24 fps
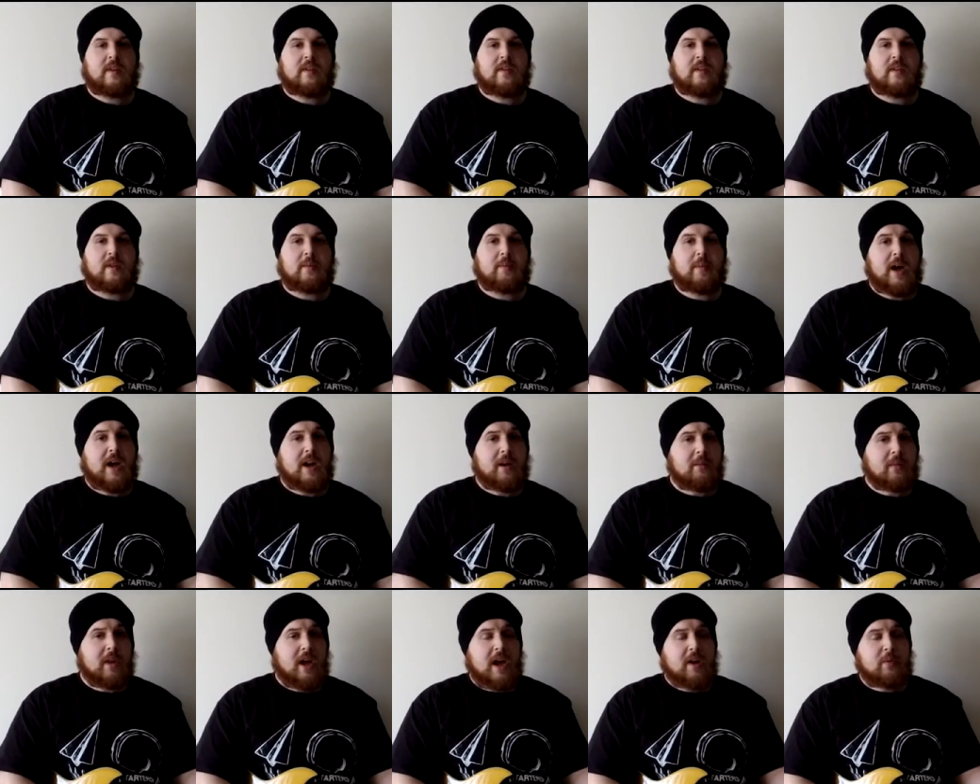The
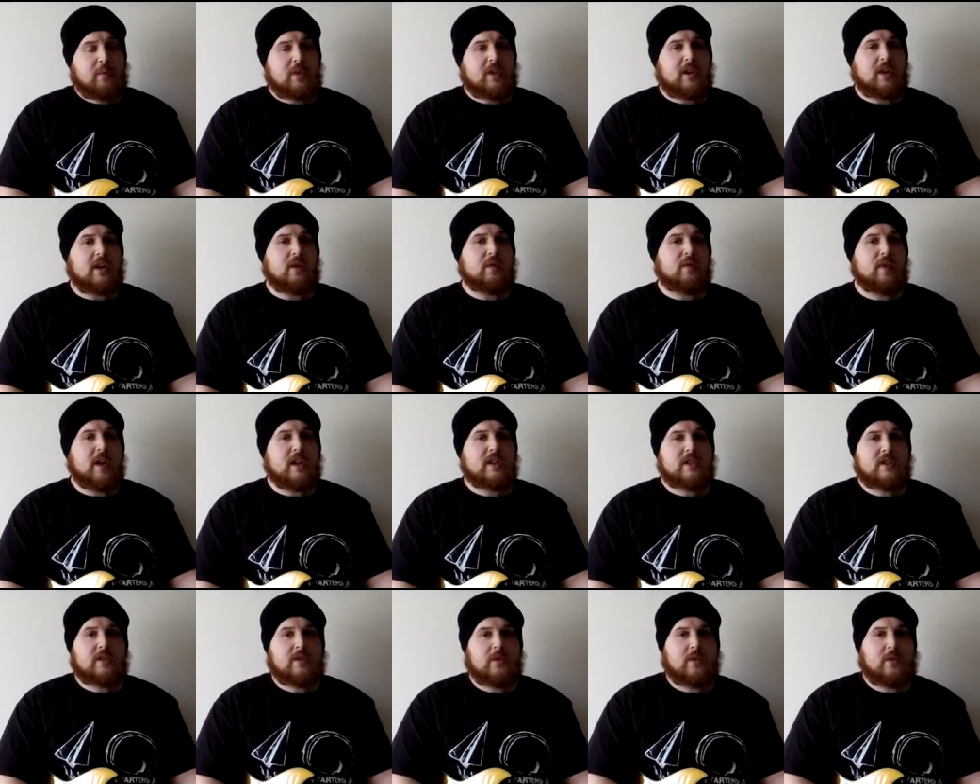bottom line with the
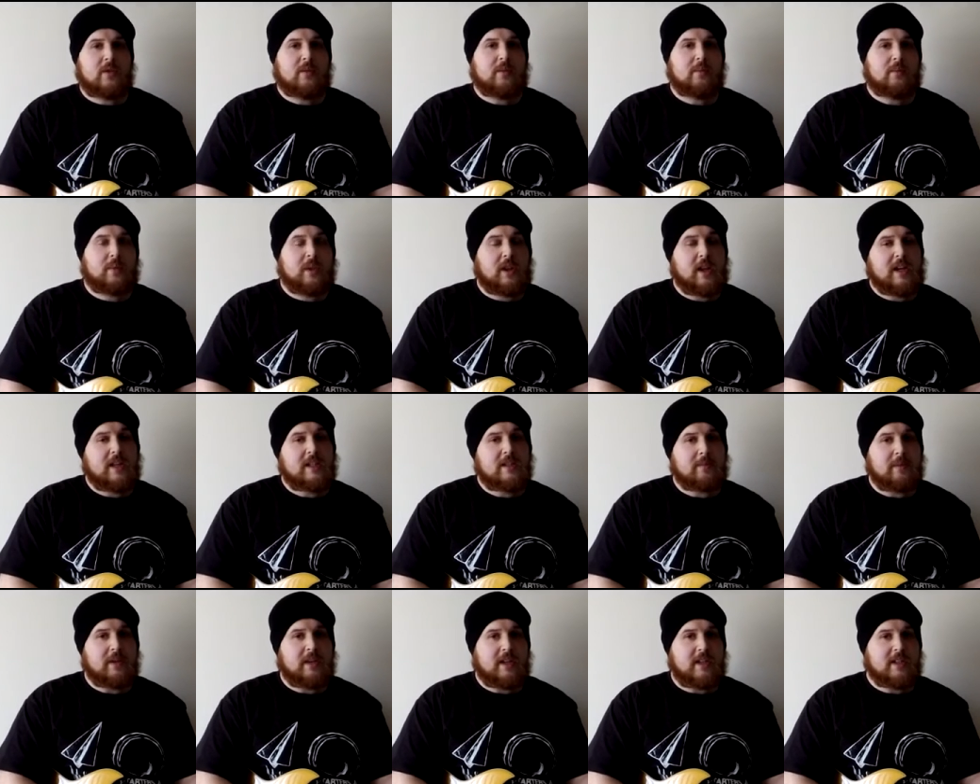conventional
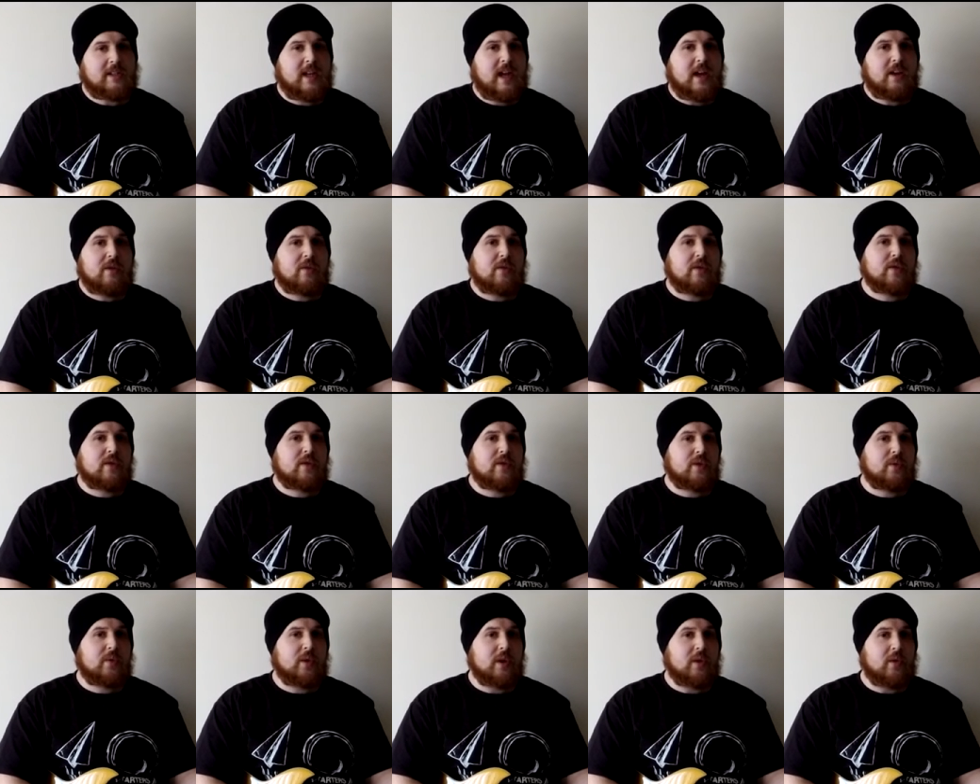placement is that you can
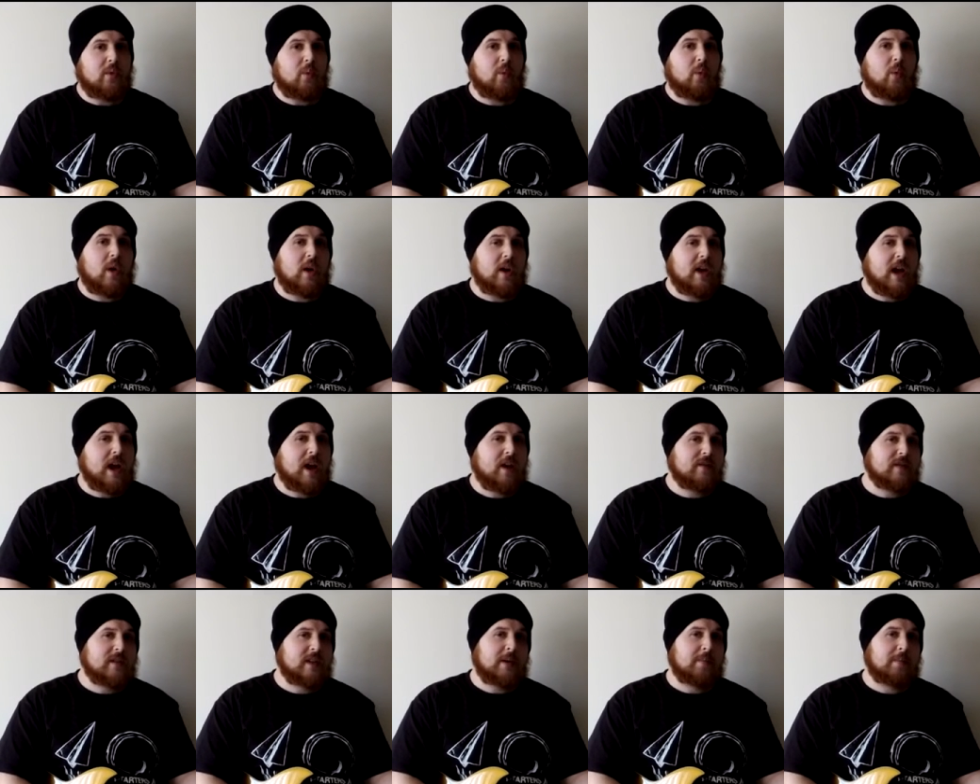do it 1/2
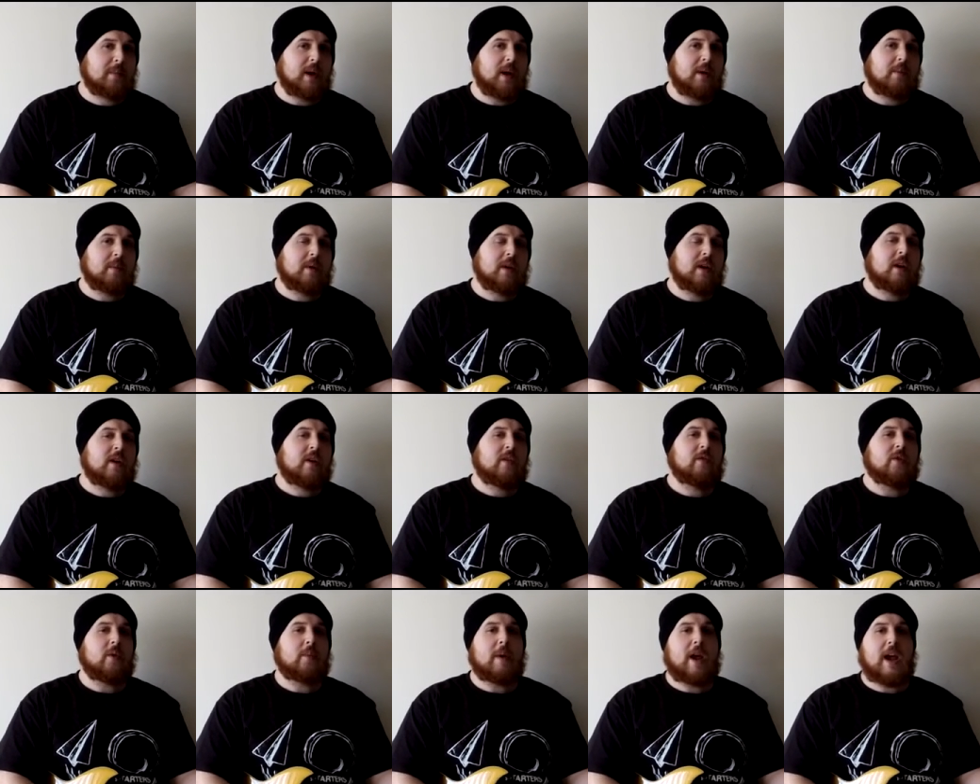step up
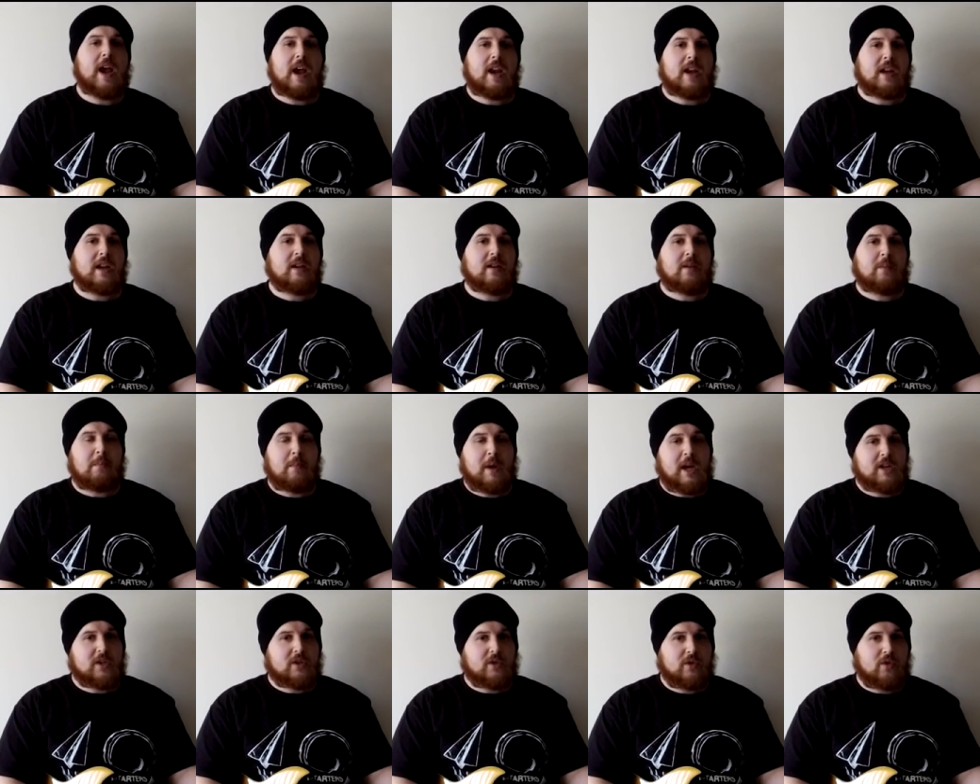from any
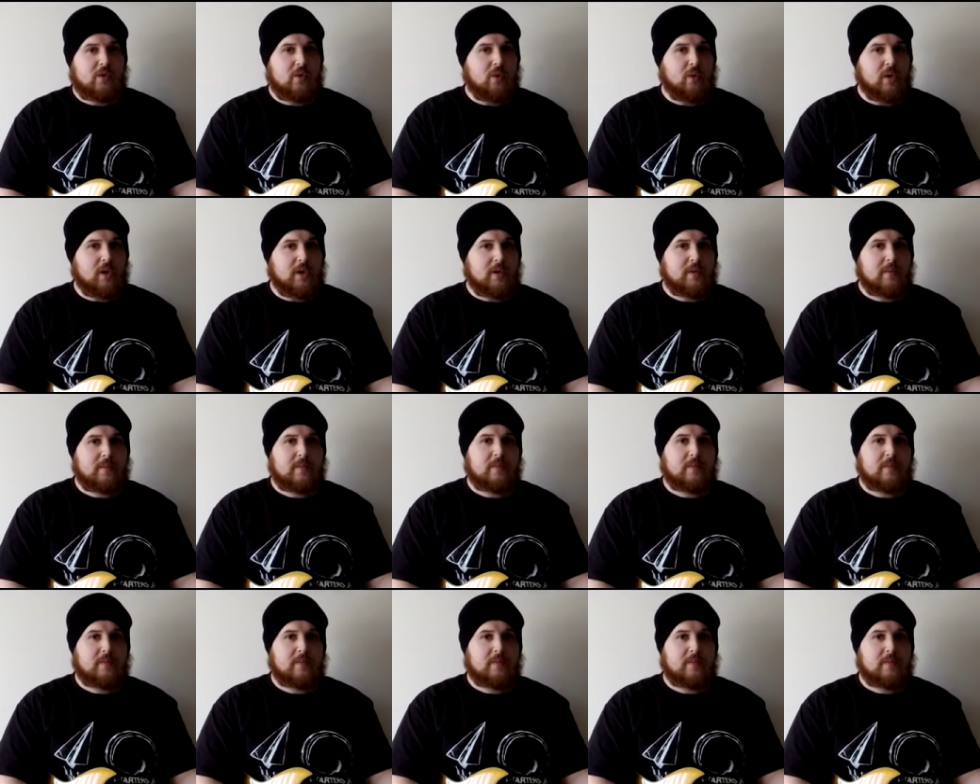major chord.